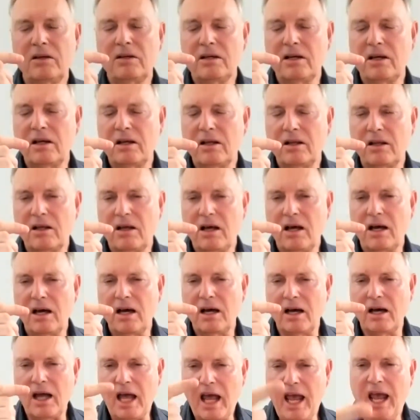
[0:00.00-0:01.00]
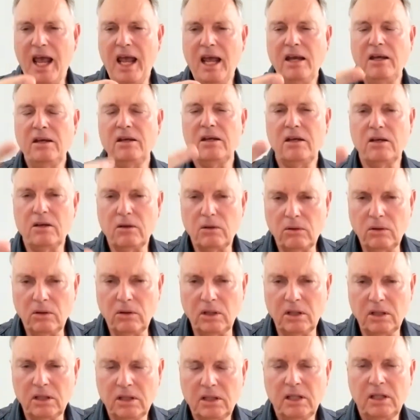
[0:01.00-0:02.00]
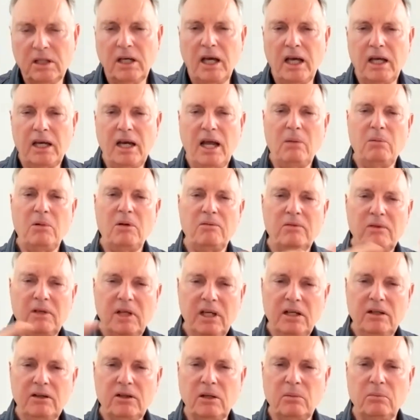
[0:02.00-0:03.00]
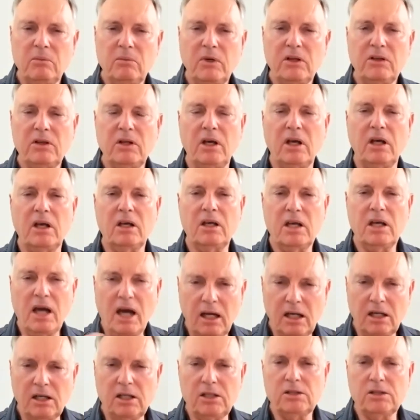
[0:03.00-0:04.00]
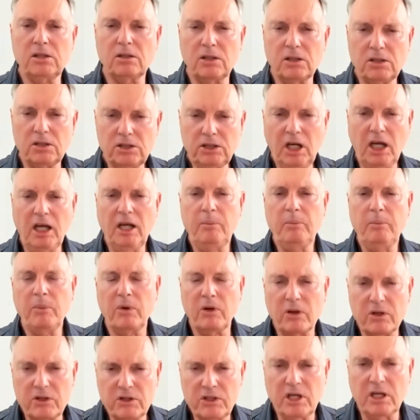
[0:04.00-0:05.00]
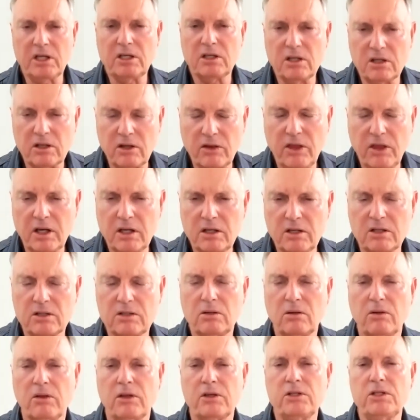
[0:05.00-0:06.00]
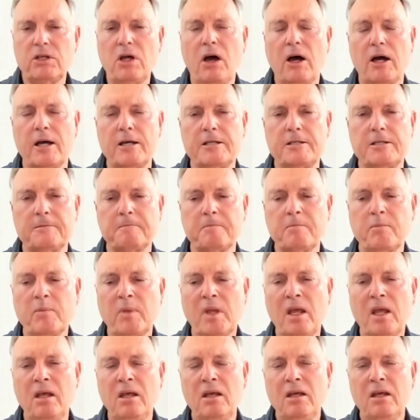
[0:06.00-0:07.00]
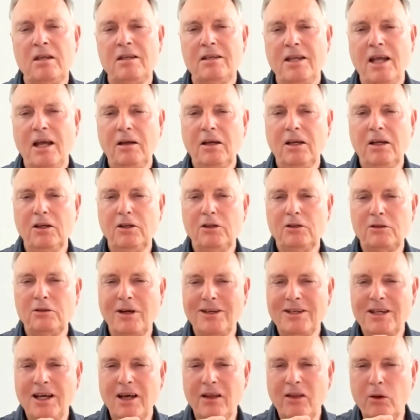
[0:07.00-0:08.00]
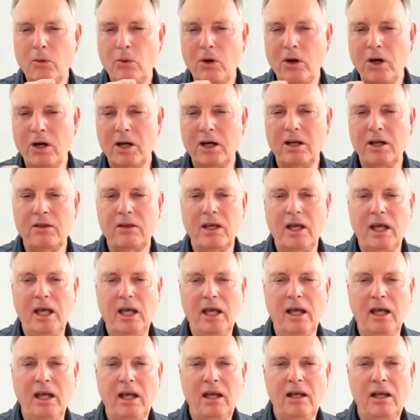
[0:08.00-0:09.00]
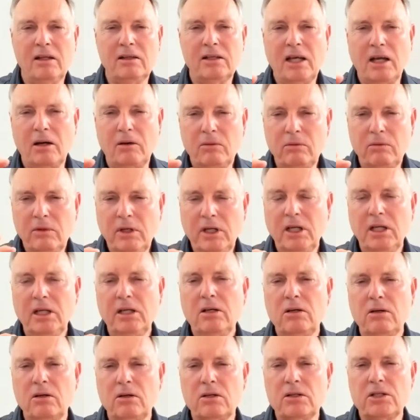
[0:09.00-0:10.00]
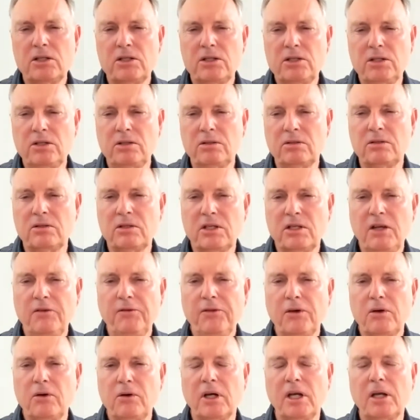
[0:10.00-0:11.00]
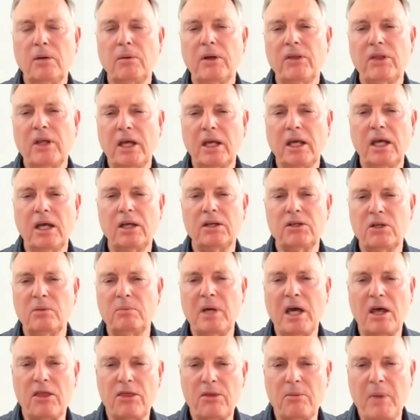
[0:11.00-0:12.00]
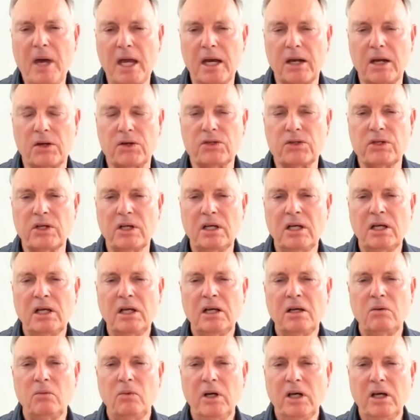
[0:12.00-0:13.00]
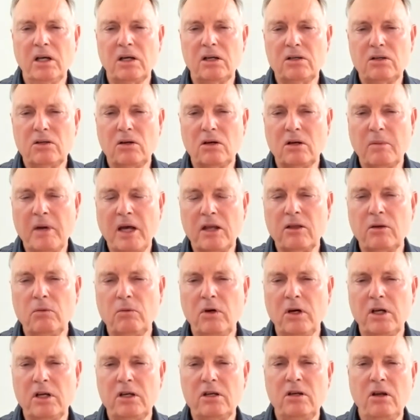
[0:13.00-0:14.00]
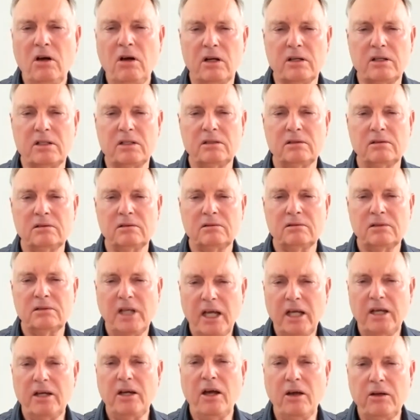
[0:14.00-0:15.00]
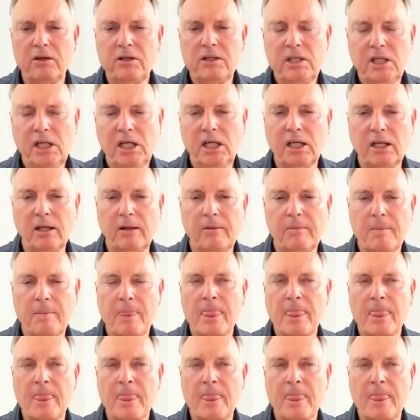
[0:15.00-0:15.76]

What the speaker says: and or, and how we've linked them with the colors or the shape or the thickness or the size. Now I'm going to throw another word in there that really causes children difficulty when they get to mathematics. We're going to talk about the word not, N-O-T.